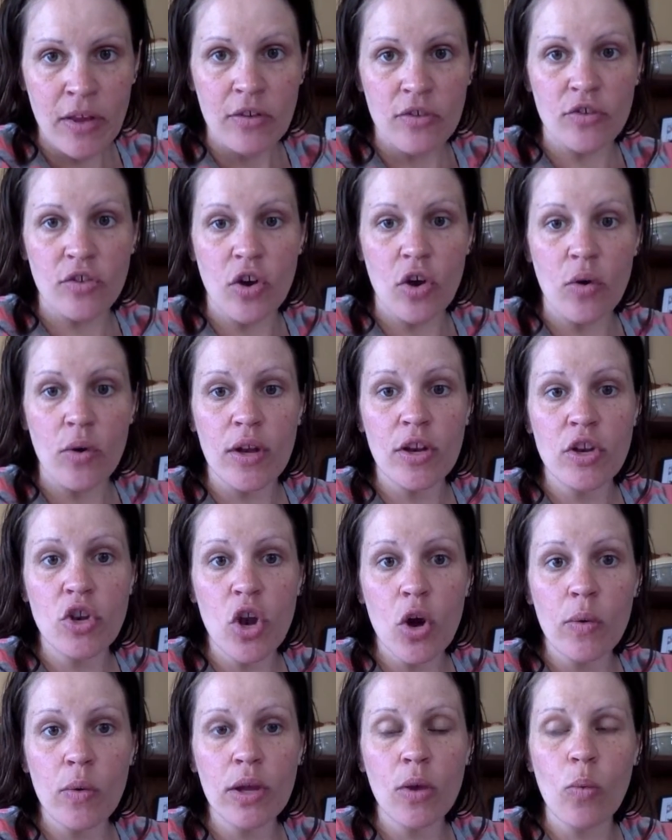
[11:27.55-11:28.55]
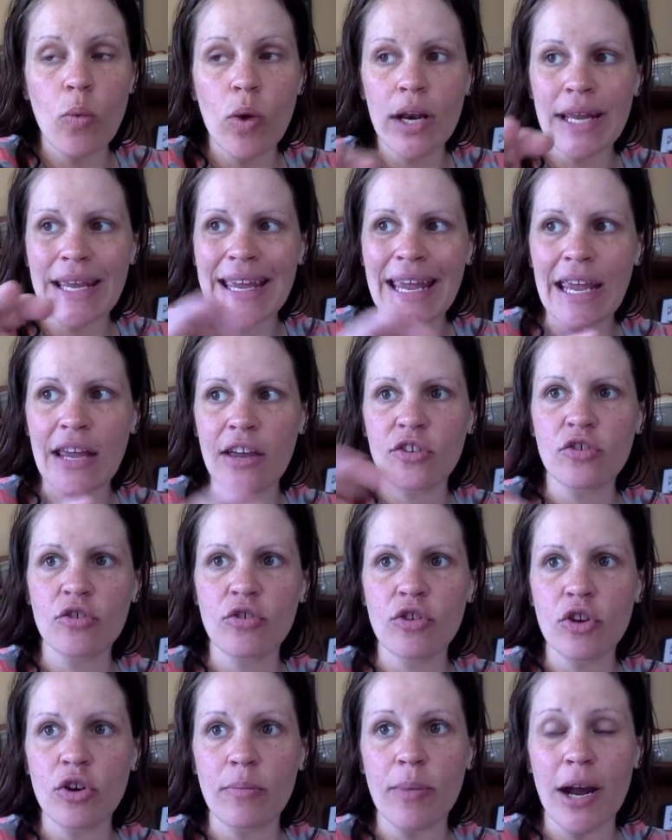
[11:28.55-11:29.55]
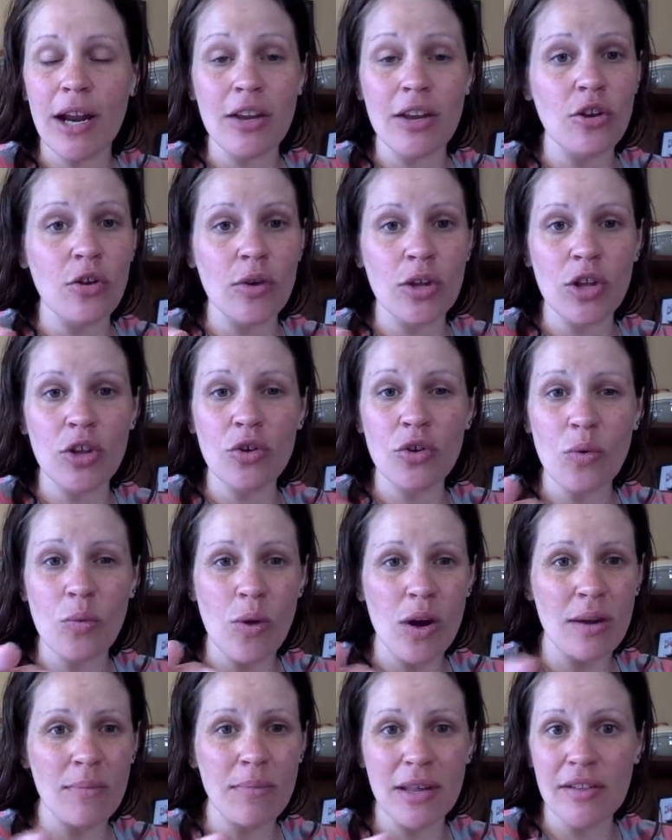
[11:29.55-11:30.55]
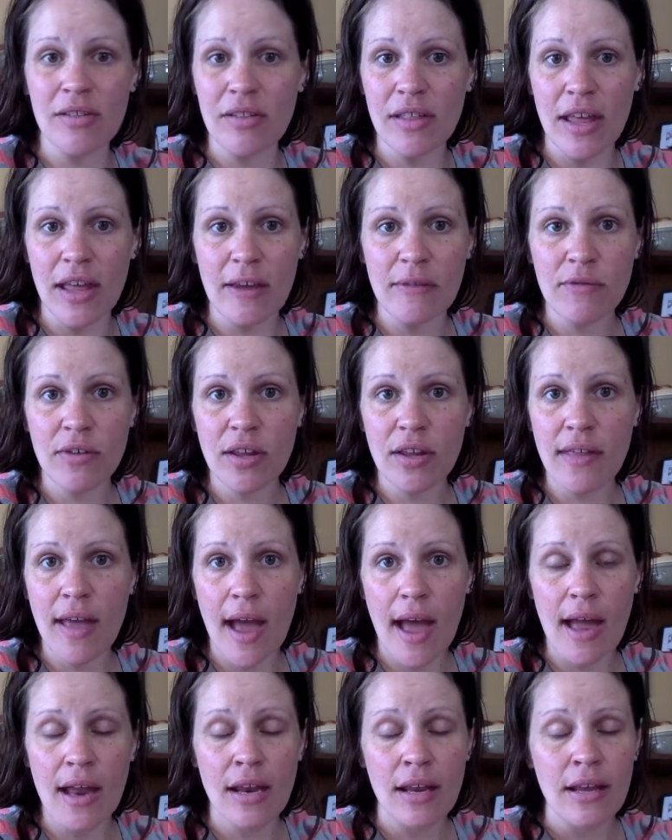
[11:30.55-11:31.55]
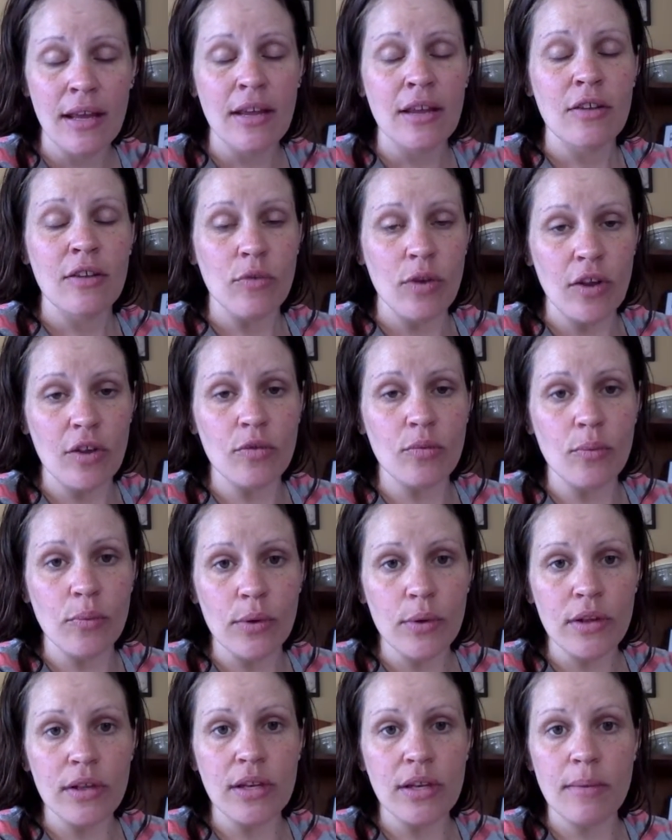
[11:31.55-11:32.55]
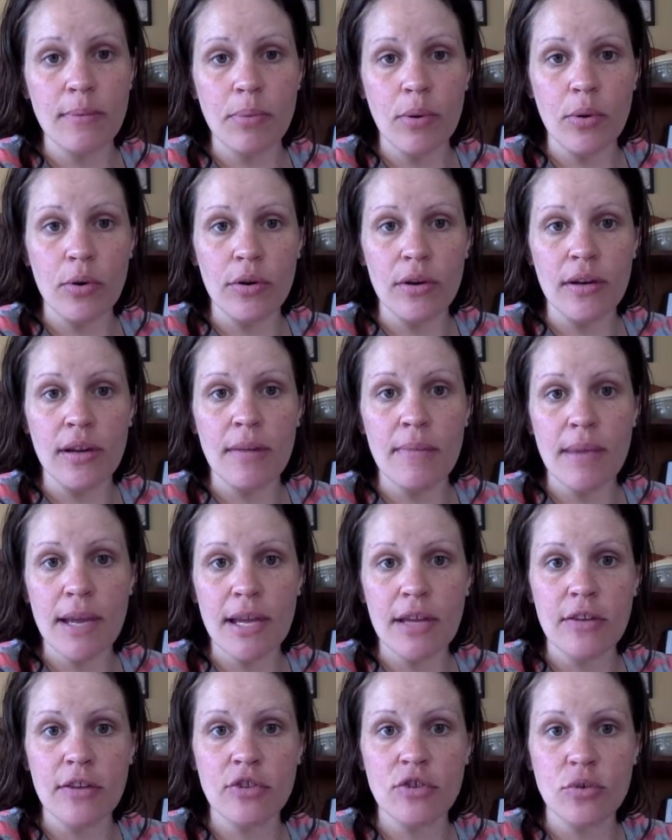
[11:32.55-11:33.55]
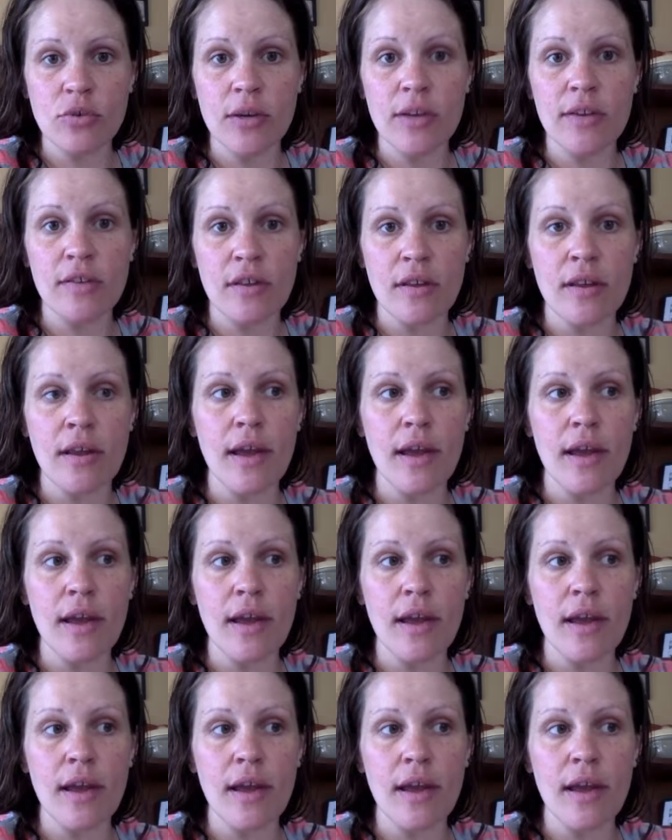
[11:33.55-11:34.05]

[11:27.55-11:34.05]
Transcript: So knowing what it can do to your body, knowing you don't want to be slave to that is really important in making the choice.